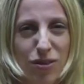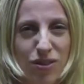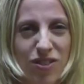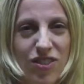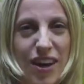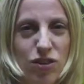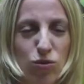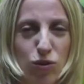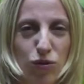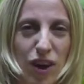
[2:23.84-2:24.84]

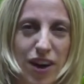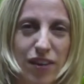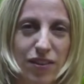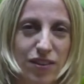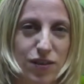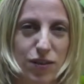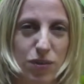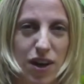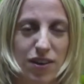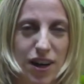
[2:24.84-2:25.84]
sexual violence of some
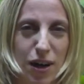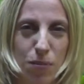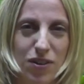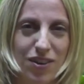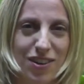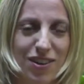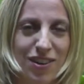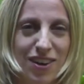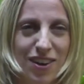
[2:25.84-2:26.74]
kind had happened to